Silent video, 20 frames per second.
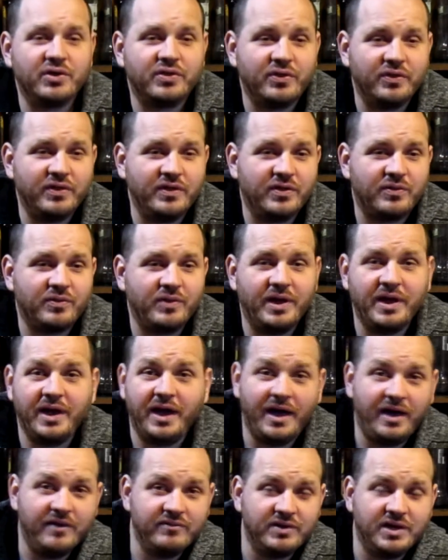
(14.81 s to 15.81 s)
so this way I
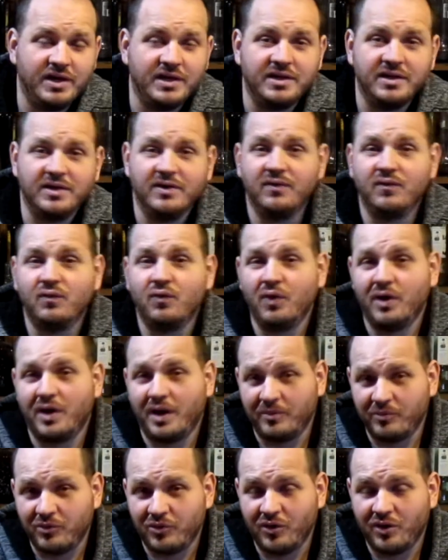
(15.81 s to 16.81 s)
have an idea of what
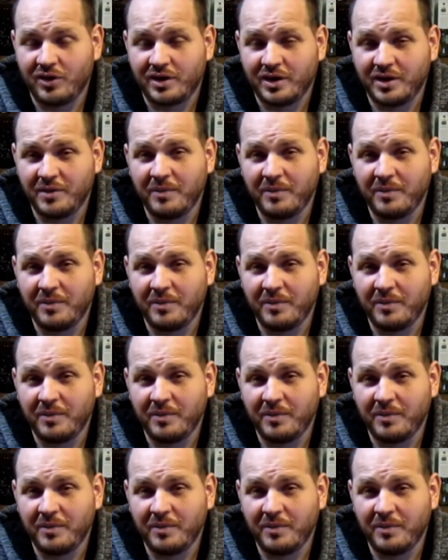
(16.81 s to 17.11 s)
I'm talking